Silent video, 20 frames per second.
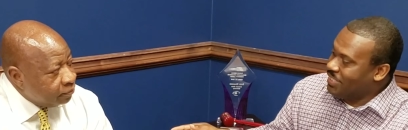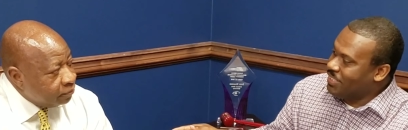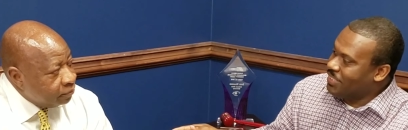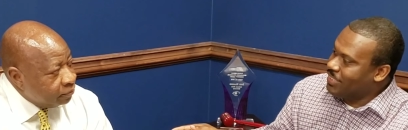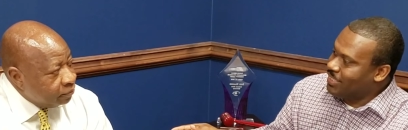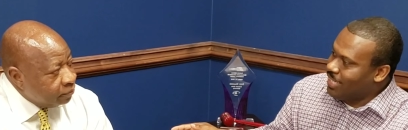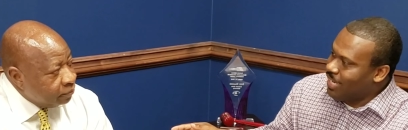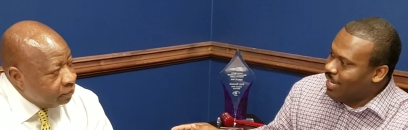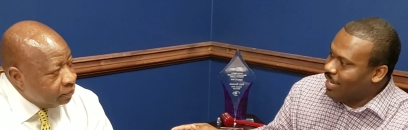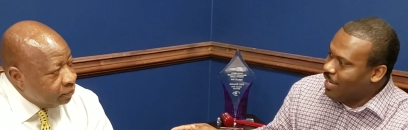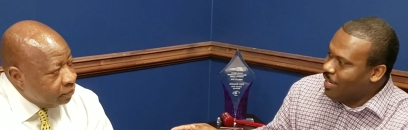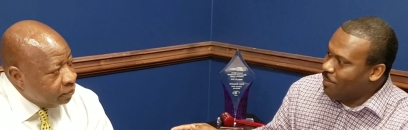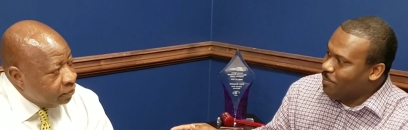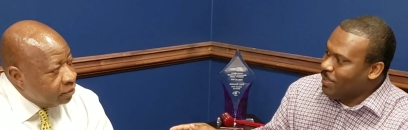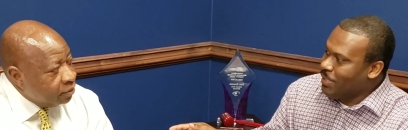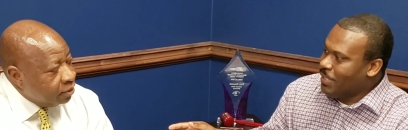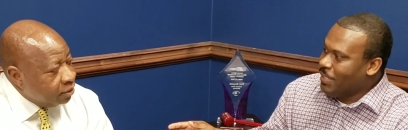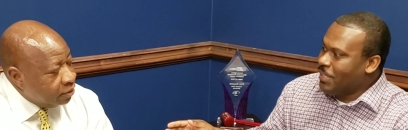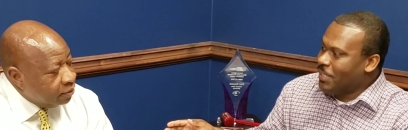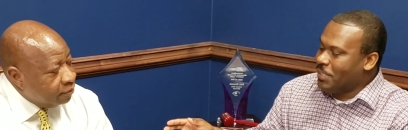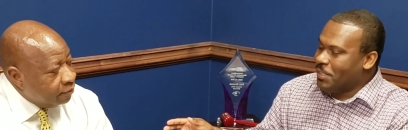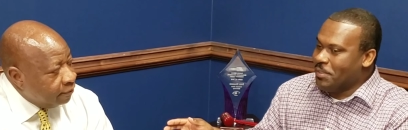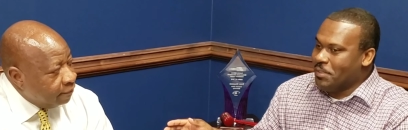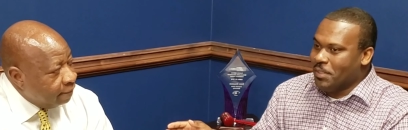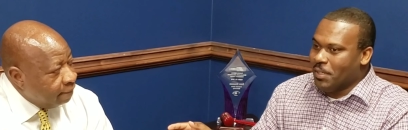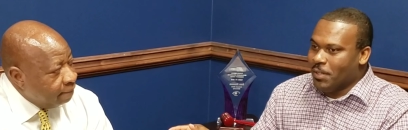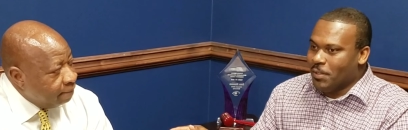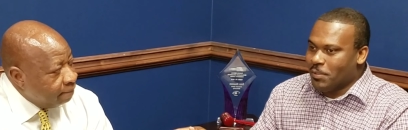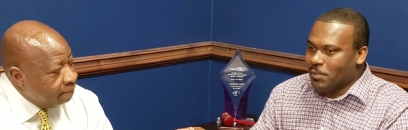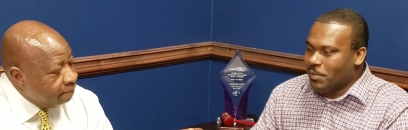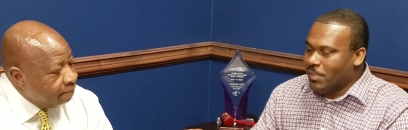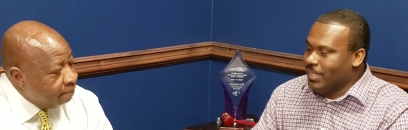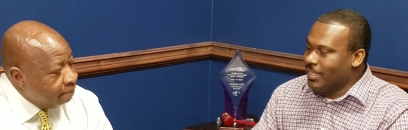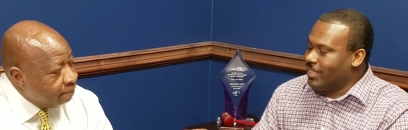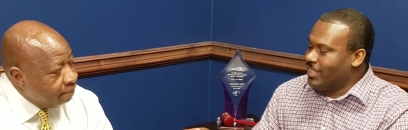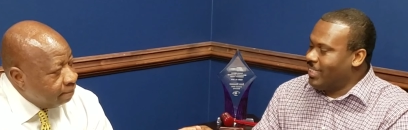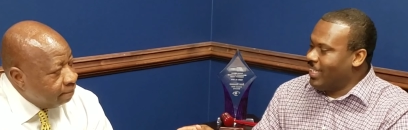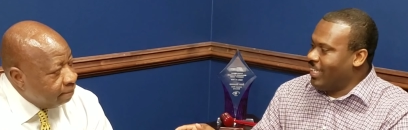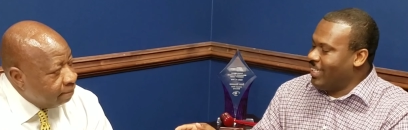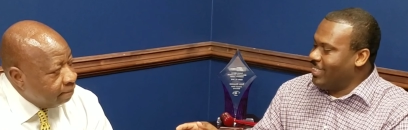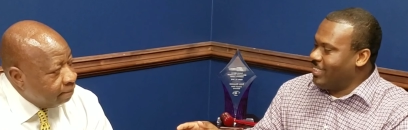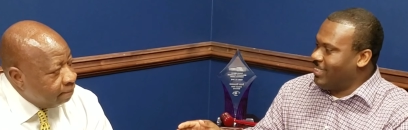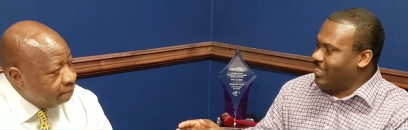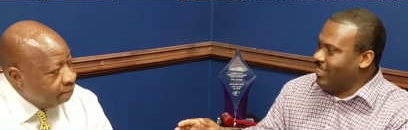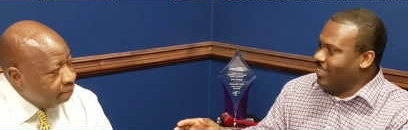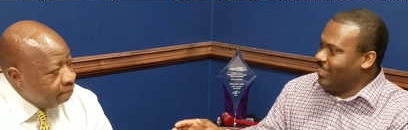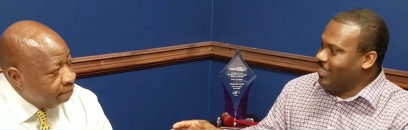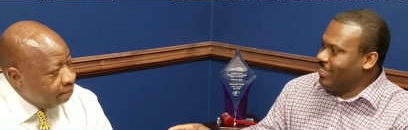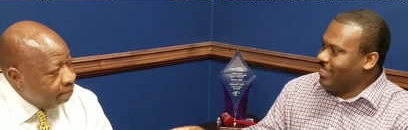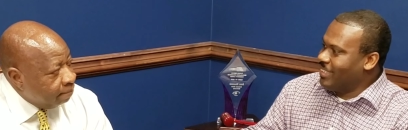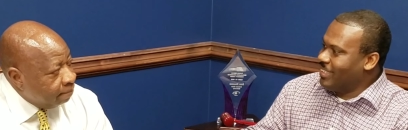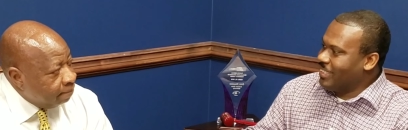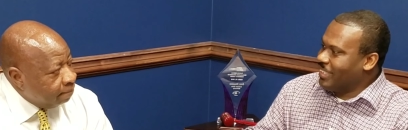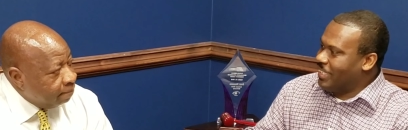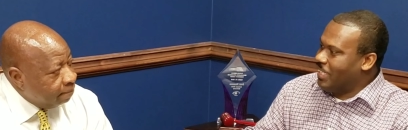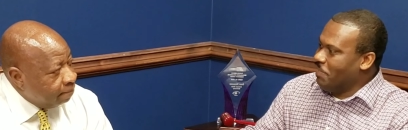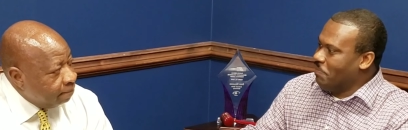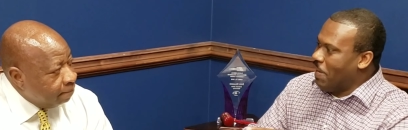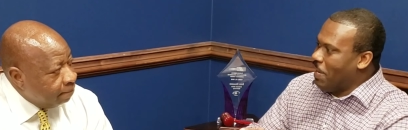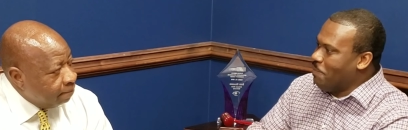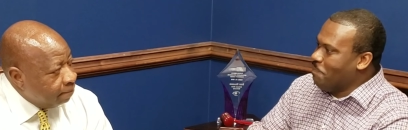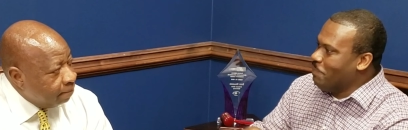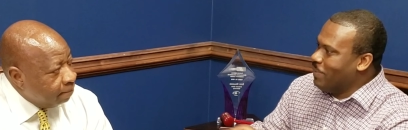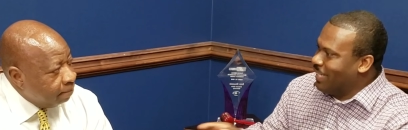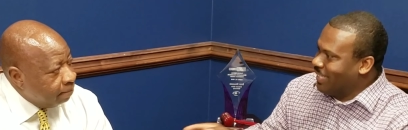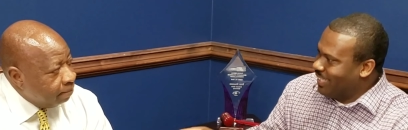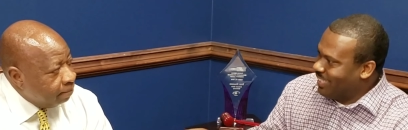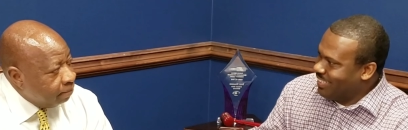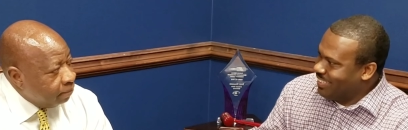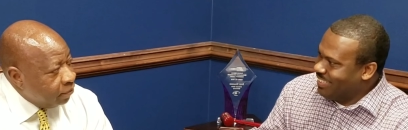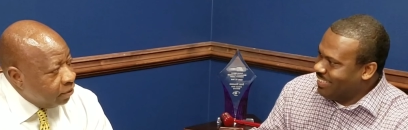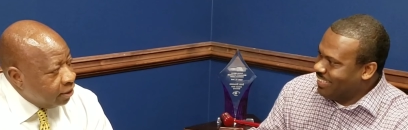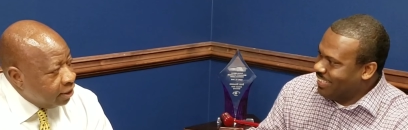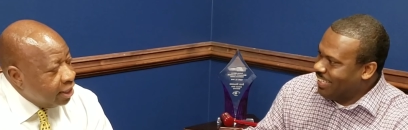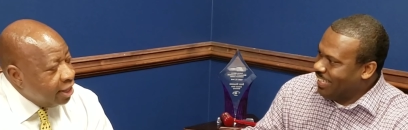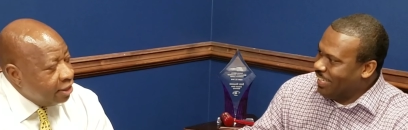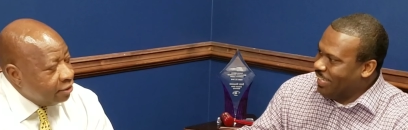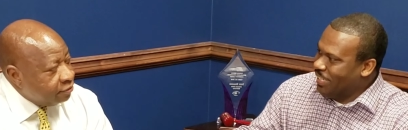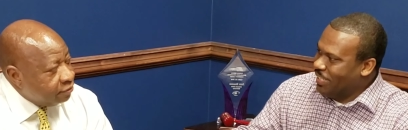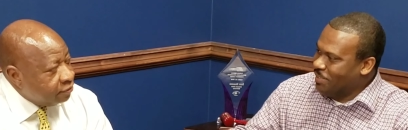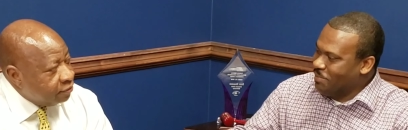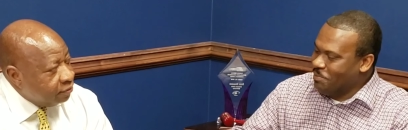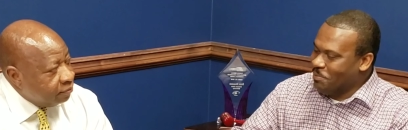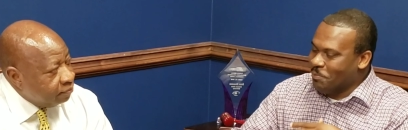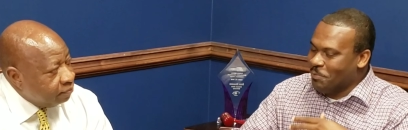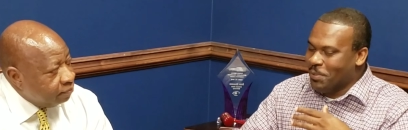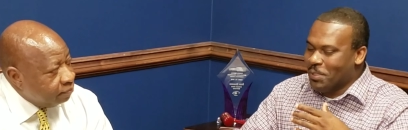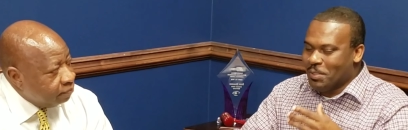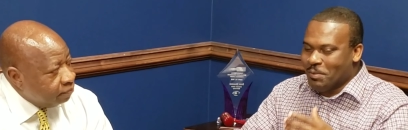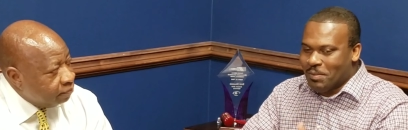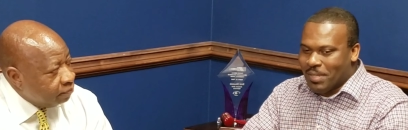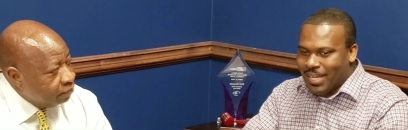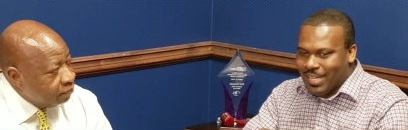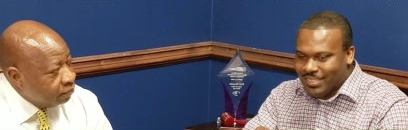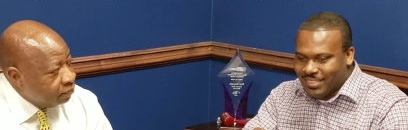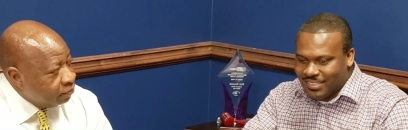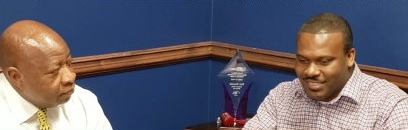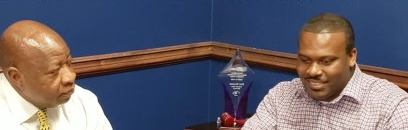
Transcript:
Speaker 1: of your job. You know, you get a chance to give out money yes. and where you guys